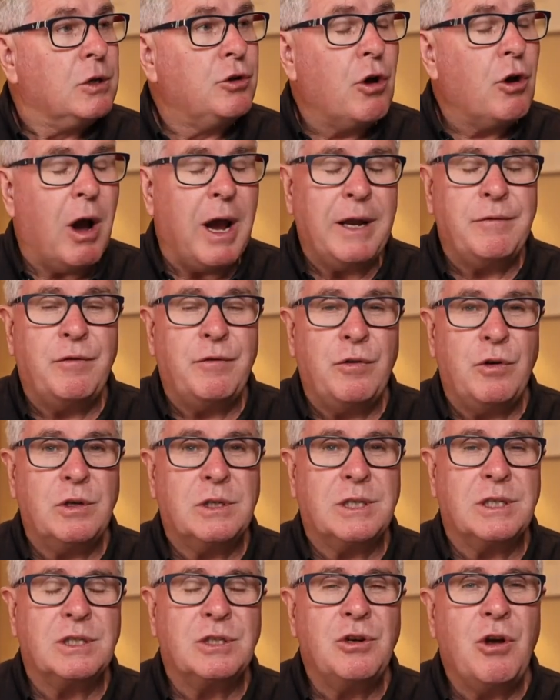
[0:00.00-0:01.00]
9
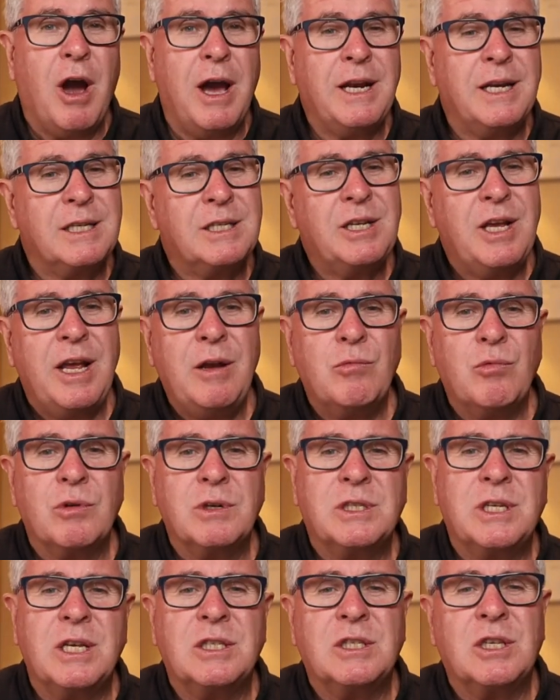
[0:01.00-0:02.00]
verses 9 and 10,
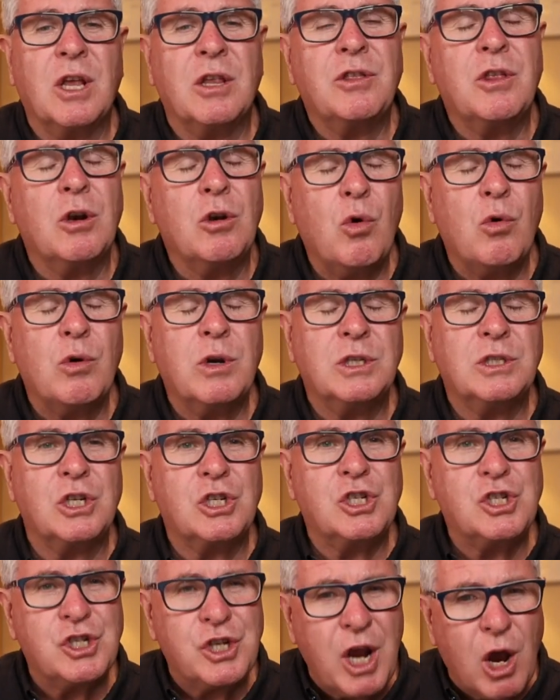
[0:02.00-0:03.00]
where it says that the Lord is
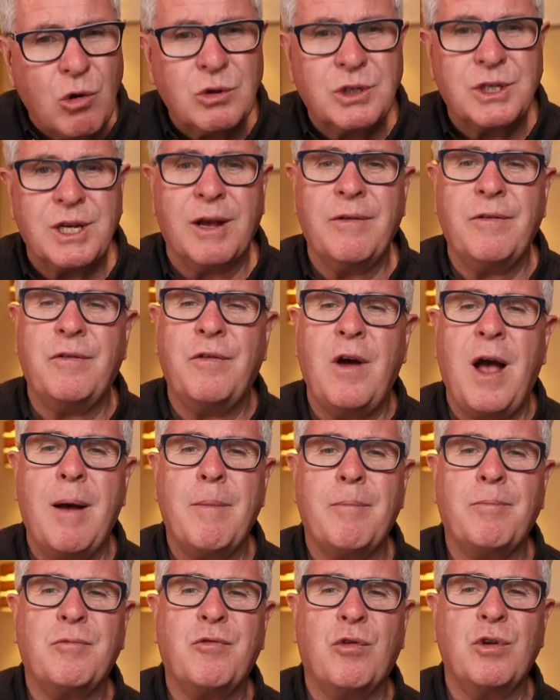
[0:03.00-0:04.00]
a shelter
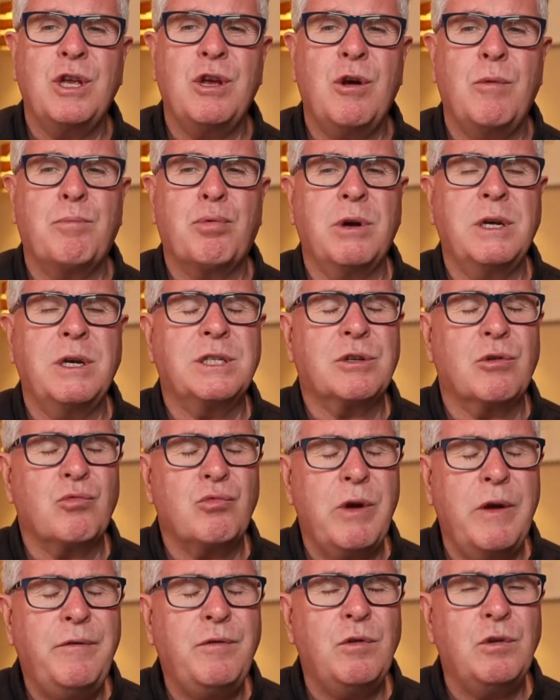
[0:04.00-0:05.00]
for the oppressed, a
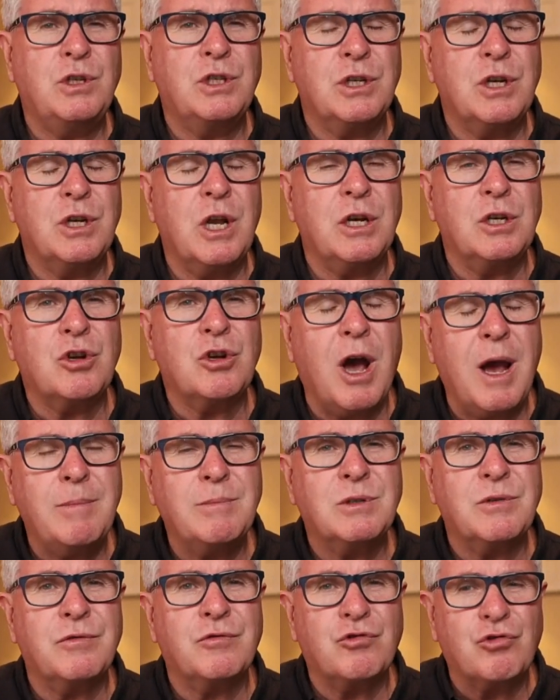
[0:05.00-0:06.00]
refuge in
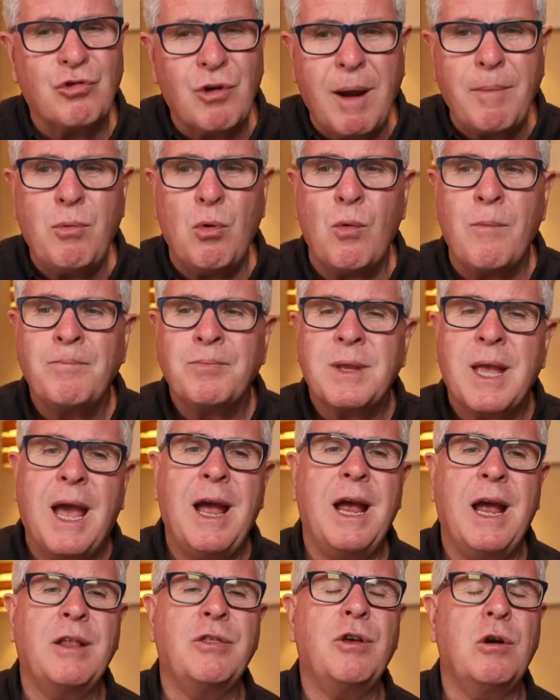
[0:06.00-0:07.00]
times of trouble,
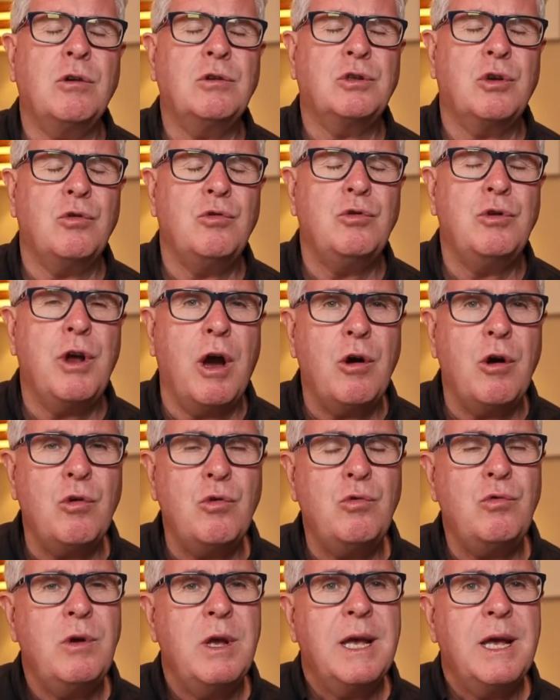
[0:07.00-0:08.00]
and those who
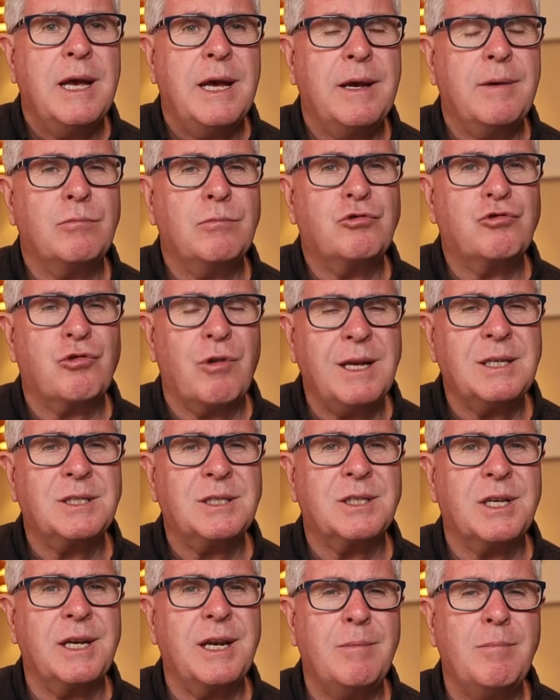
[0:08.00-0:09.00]
know him
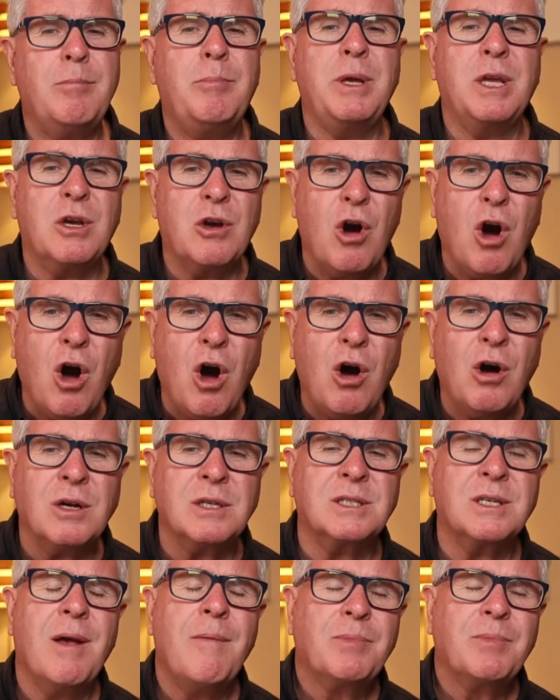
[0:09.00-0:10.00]
trust in him,
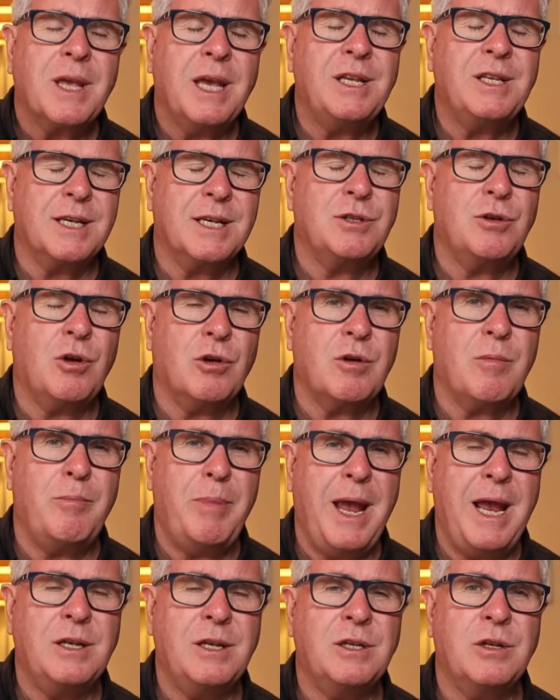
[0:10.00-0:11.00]
because he does not
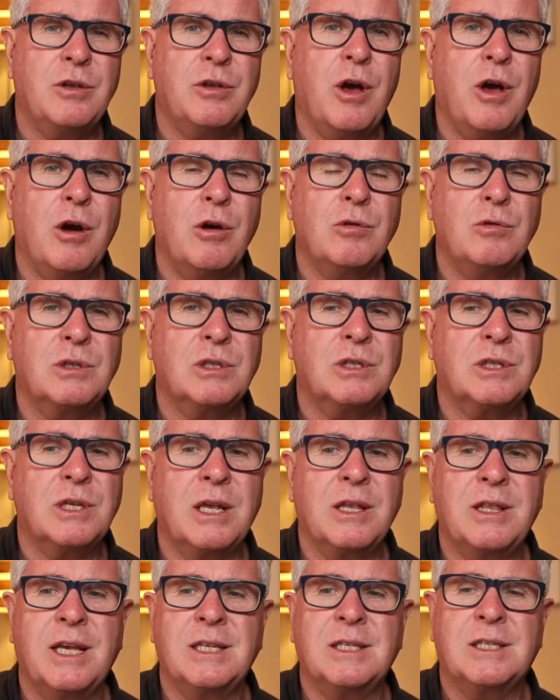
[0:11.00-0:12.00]
abandon those
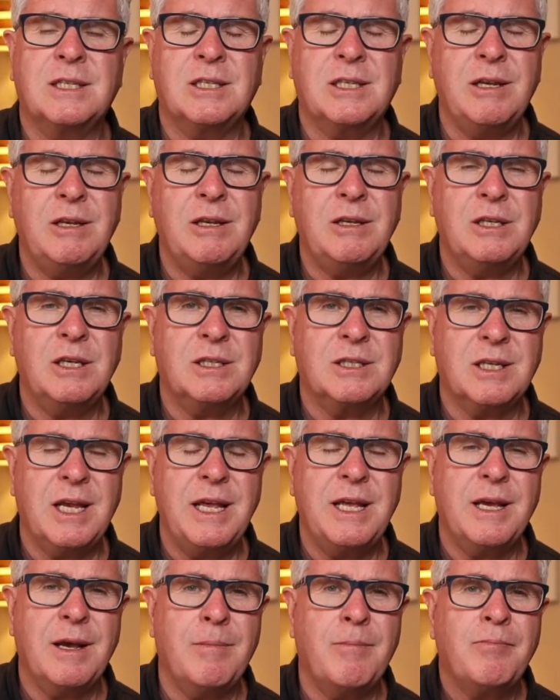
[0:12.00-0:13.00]
that
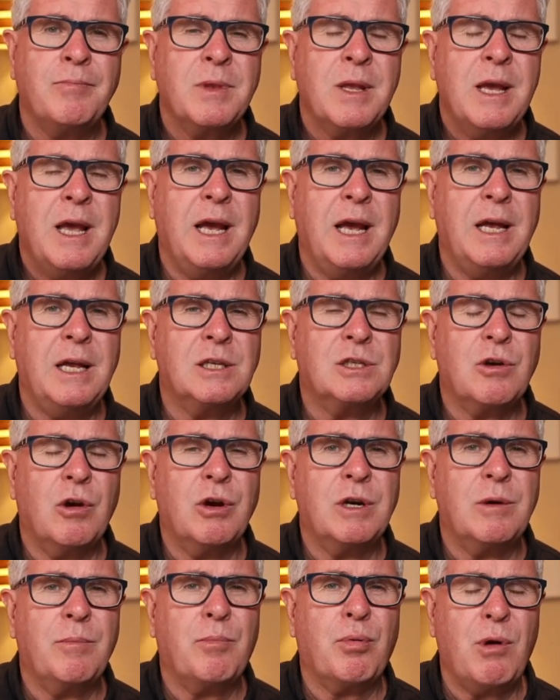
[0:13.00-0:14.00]
seek him. And so
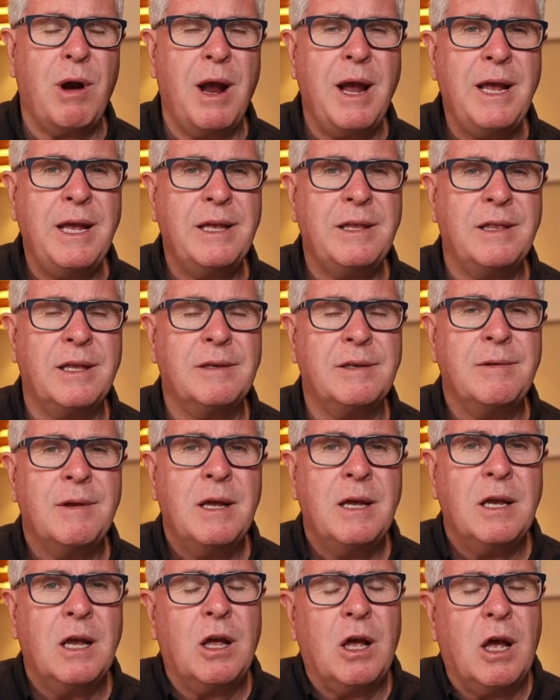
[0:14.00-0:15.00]
I'm going to pray that
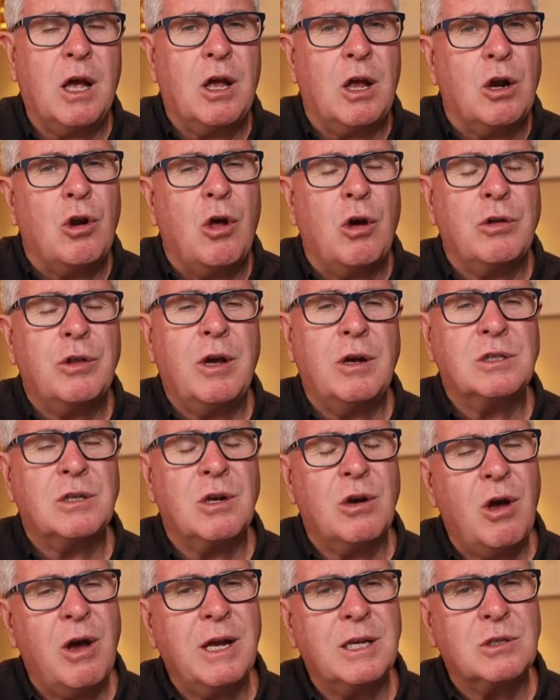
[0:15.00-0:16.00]
along
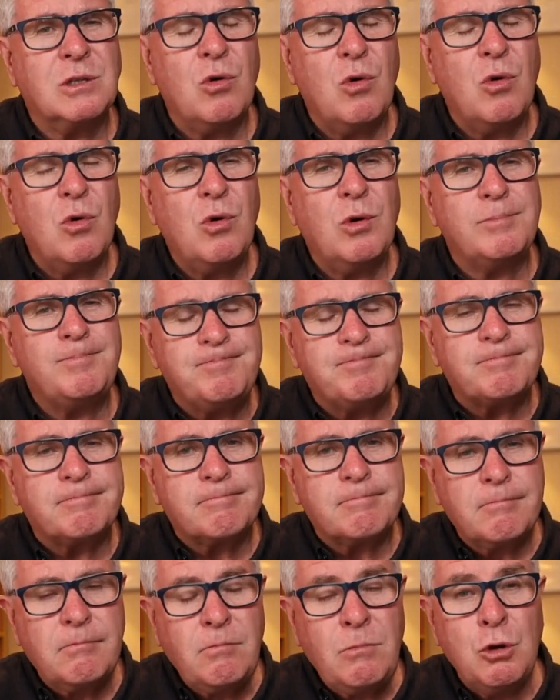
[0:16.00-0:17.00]
those lines, Lord,
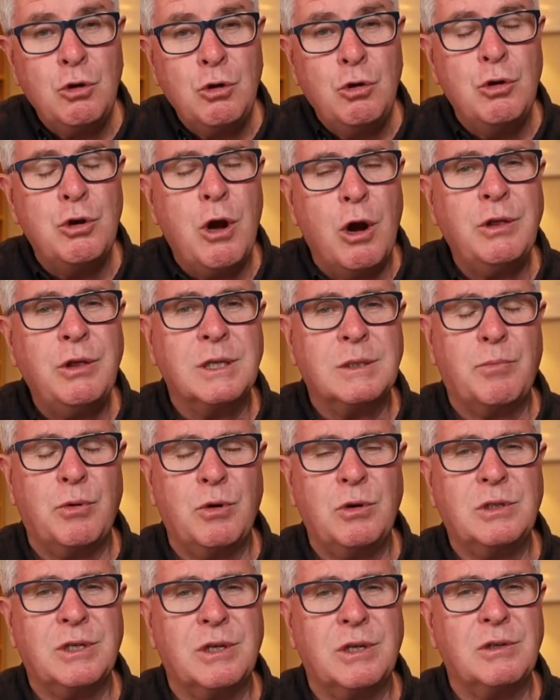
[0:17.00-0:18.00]
you know this
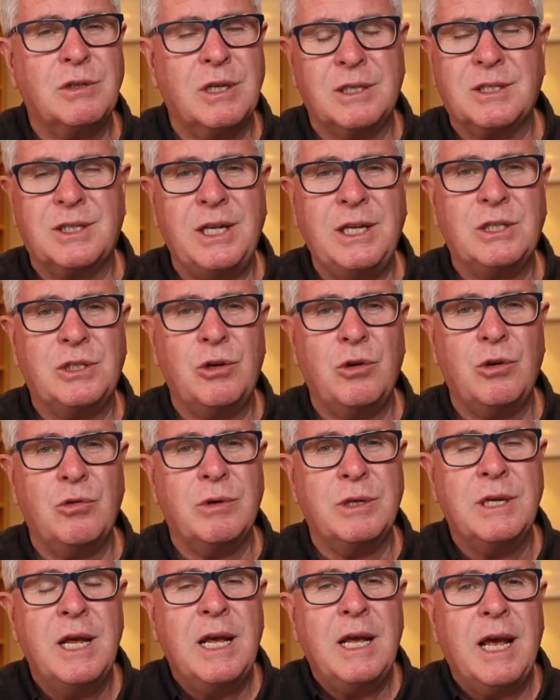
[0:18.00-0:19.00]
person that seeks
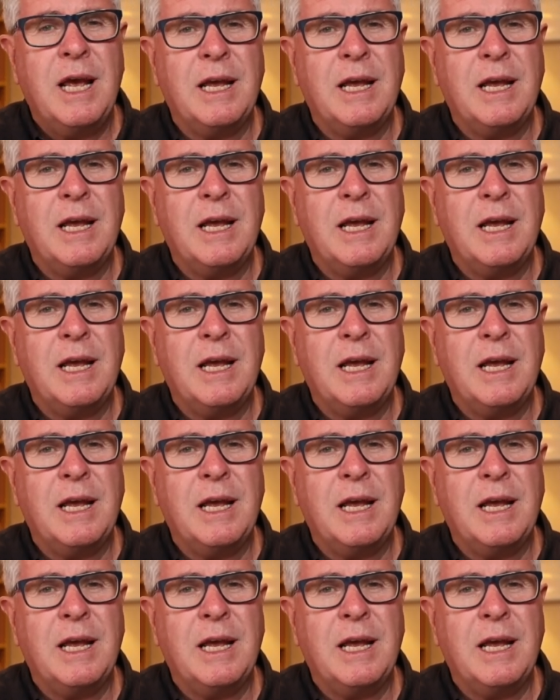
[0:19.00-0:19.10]
you, and